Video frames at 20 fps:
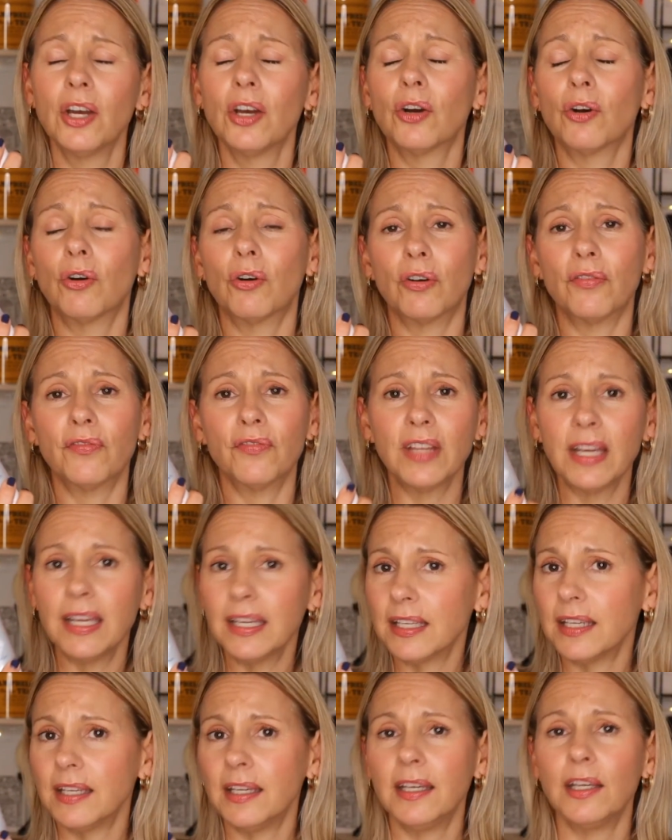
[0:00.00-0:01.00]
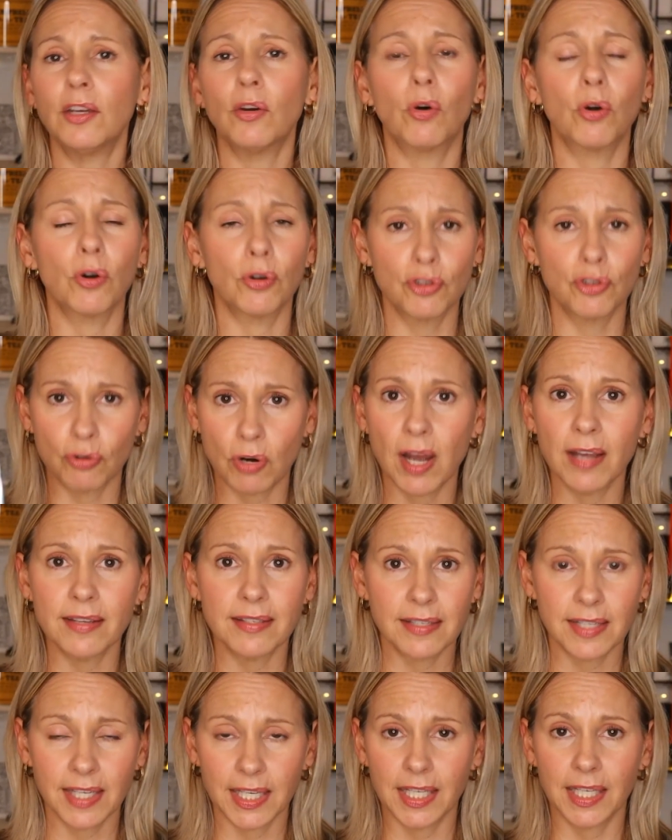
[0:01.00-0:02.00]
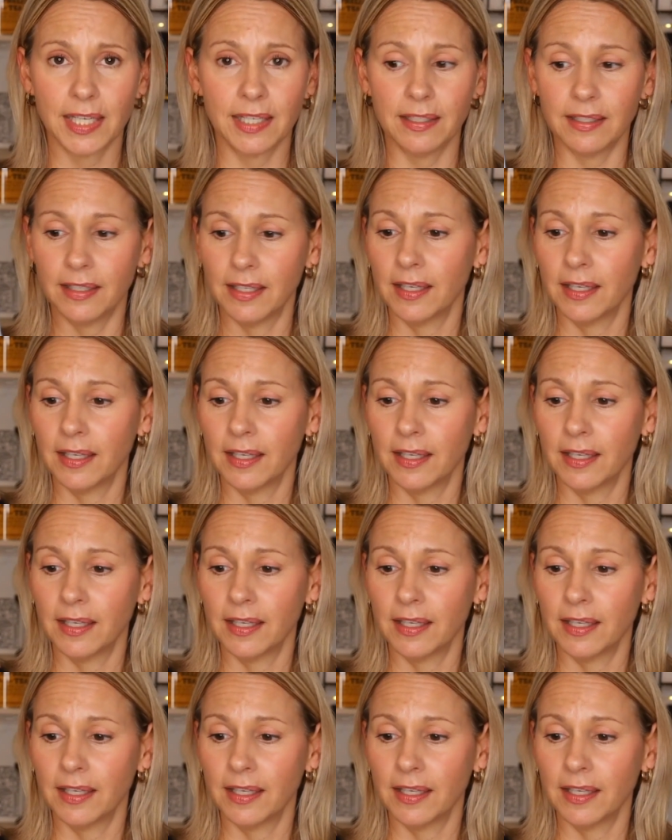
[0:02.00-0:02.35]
or flaky or dry skin,